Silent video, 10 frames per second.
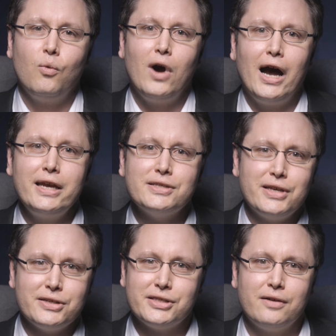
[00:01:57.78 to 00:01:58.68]
Why is
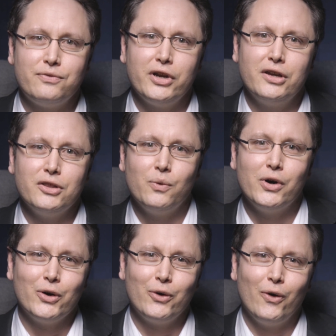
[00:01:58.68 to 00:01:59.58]
there suffering in the
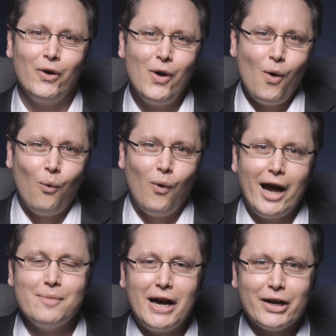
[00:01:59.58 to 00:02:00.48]
world, or
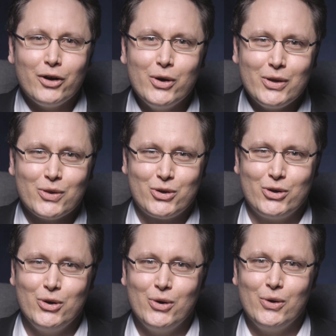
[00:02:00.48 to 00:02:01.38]
why am I going
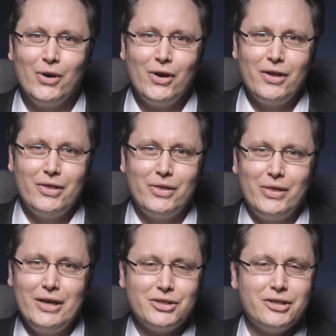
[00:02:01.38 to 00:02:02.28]
through
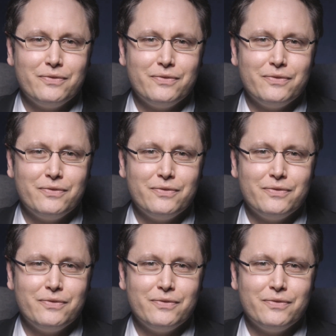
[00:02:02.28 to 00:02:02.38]
these